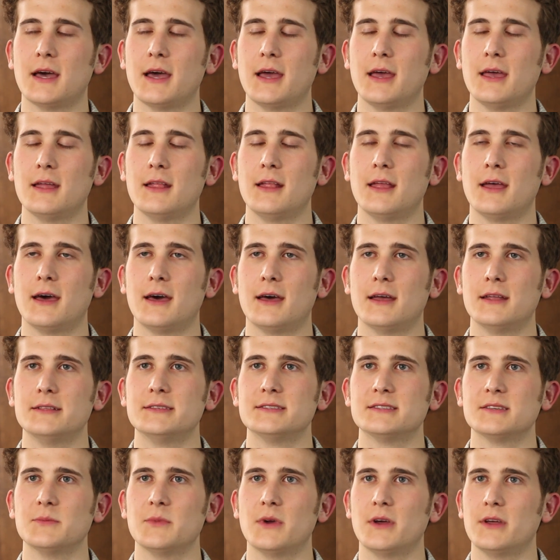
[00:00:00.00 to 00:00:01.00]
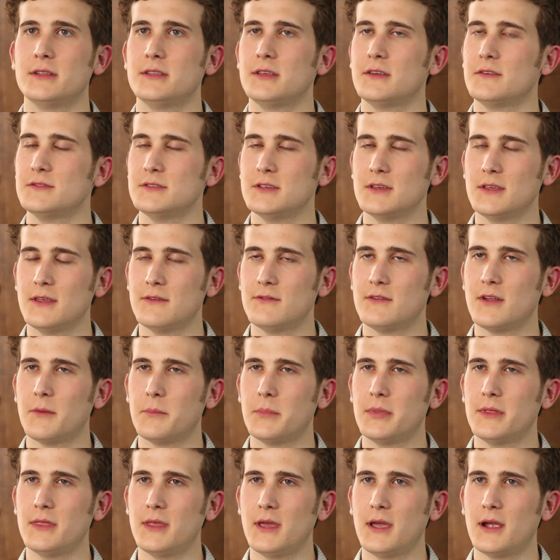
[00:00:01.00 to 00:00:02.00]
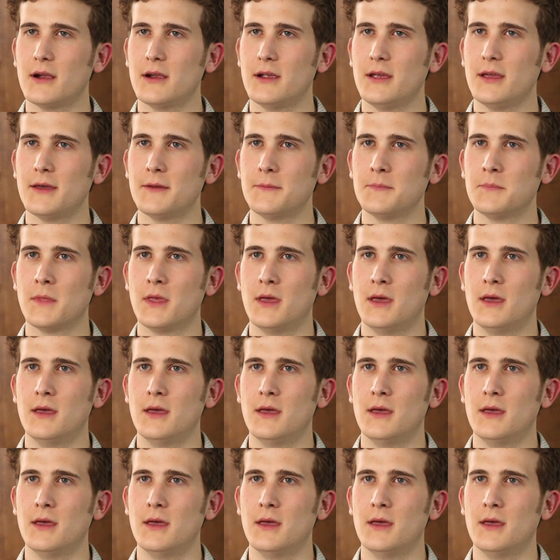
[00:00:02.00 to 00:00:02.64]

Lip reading: I had had some relatives who lived up in the area